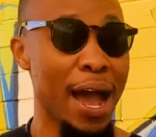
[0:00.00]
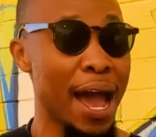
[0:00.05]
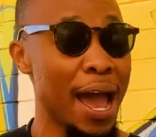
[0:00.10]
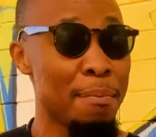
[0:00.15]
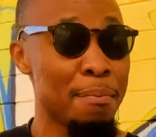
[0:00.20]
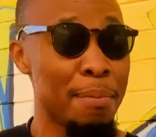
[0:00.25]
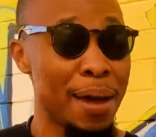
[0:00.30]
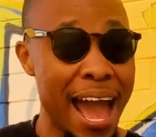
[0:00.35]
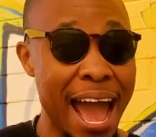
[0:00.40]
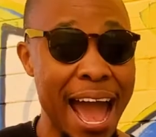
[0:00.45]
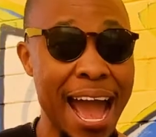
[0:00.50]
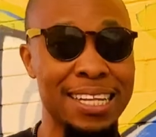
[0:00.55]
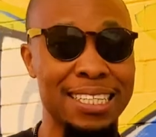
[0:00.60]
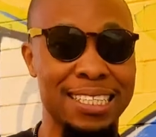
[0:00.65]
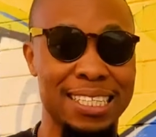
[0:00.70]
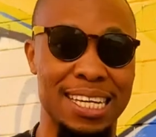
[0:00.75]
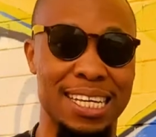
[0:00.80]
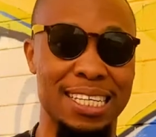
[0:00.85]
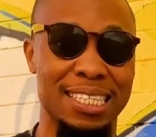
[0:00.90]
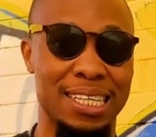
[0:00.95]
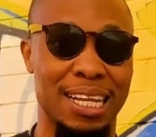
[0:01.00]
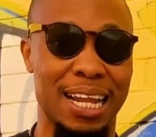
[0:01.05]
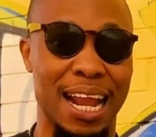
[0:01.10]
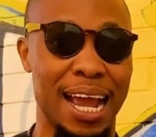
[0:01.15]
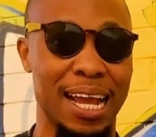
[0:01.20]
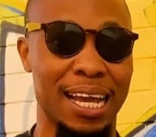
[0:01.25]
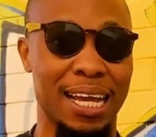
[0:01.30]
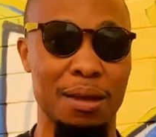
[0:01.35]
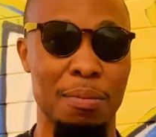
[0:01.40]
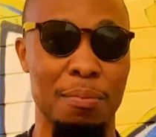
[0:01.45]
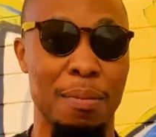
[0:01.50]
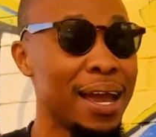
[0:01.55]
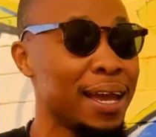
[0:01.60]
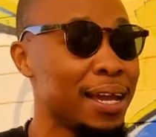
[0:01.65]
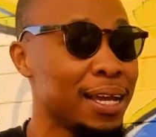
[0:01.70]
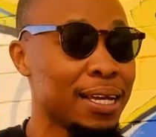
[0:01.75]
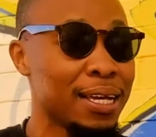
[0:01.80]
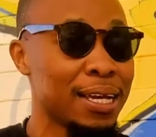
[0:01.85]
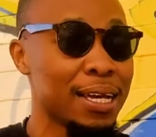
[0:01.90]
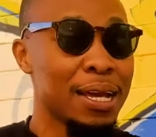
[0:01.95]
I am at is like
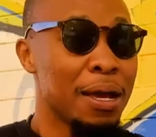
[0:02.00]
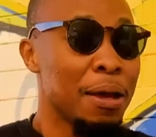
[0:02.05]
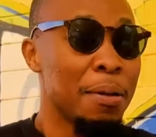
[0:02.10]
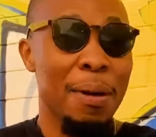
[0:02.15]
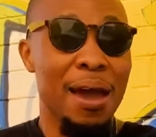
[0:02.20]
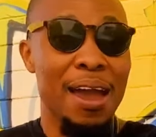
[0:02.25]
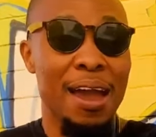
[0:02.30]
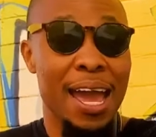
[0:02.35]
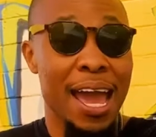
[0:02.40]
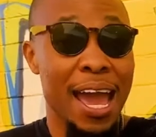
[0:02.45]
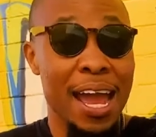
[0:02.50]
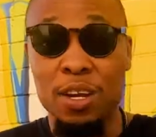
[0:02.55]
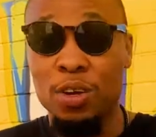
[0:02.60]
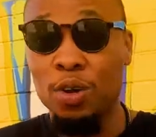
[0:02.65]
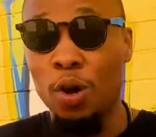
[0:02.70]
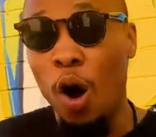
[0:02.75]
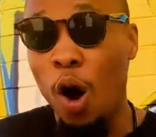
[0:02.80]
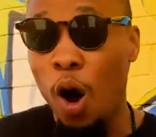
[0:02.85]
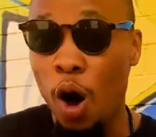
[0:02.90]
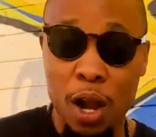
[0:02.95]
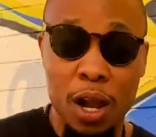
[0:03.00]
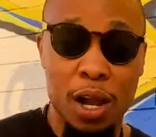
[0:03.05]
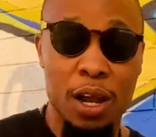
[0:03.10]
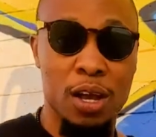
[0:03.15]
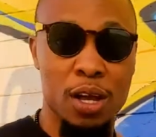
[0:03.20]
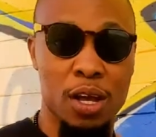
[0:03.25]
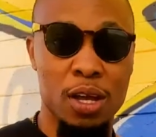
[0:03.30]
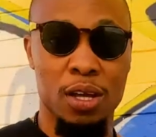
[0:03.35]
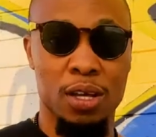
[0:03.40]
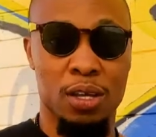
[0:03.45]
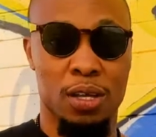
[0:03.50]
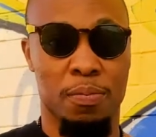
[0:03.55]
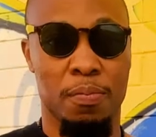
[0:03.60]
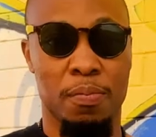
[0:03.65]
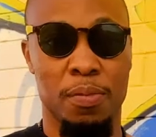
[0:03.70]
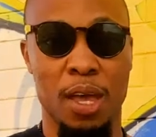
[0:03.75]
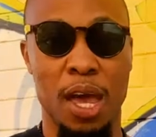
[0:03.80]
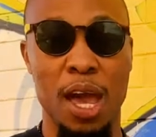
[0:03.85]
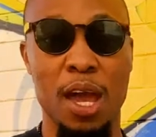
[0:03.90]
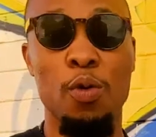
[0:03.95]
my end all,
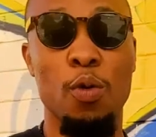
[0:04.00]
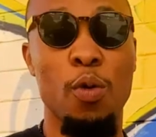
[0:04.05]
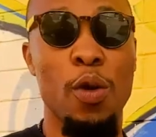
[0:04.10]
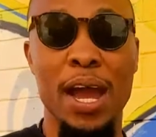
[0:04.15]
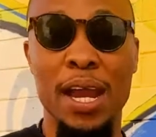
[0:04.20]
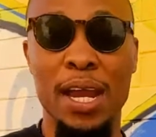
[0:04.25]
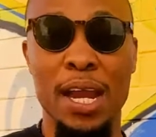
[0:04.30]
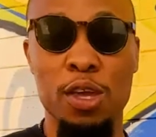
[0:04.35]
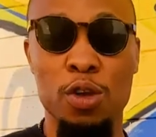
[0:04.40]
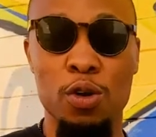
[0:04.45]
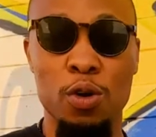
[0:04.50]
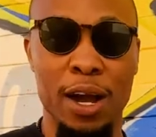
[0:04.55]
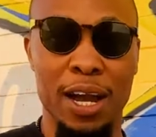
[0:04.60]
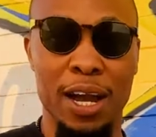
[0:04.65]
and when you are